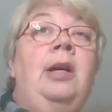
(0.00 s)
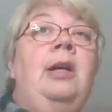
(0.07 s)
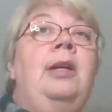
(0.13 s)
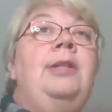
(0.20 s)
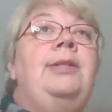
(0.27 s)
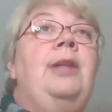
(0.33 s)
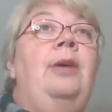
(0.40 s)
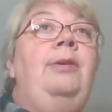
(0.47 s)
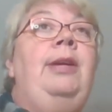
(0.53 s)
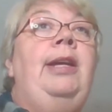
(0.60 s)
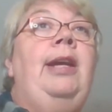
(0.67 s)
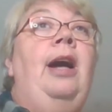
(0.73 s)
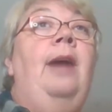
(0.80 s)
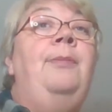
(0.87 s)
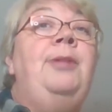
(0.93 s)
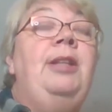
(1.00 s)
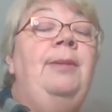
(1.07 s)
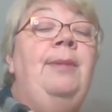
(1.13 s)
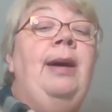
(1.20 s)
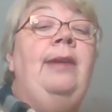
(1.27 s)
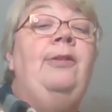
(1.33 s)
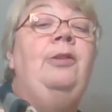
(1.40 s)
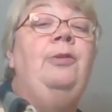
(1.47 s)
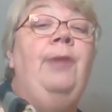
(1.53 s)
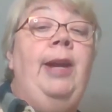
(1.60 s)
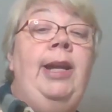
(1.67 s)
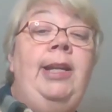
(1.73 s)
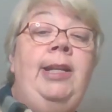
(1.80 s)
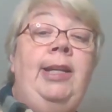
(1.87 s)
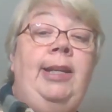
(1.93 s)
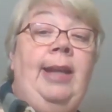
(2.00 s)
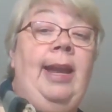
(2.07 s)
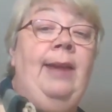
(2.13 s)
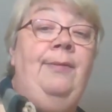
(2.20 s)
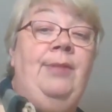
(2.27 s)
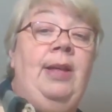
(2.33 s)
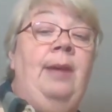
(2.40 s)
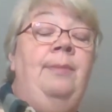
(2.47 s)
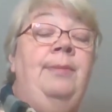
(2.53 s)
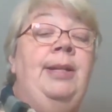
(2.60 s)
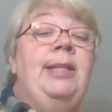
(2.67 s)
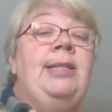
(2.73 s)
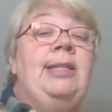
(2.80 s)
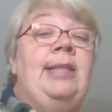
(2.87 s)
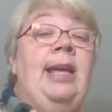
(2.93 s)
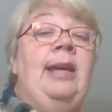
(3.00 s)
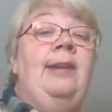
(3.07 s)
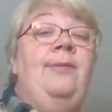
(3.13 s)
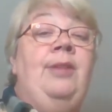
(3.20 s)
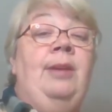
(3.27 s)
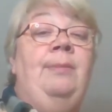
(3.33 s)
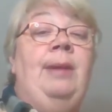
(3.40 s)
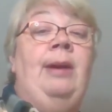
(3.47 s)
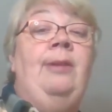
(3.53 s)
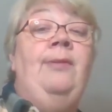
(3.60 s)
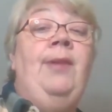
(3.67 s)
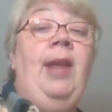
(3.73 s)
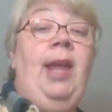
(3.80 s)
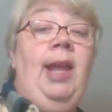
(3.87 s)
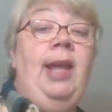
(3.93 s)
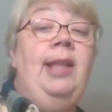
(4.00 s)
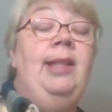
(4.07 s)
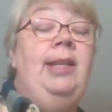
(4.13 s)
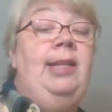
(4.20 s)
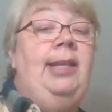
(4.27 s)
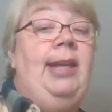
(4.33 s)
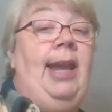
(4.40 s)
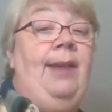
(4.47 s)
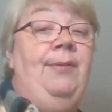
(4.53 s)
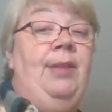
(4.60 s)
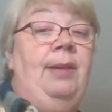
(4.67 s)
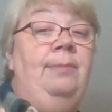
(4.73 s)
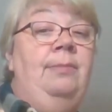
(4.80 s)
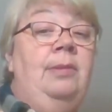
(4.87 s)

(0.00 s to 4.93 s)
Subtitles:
so he upped the amount of grain he gave them instead of the amount of hay that he gave them.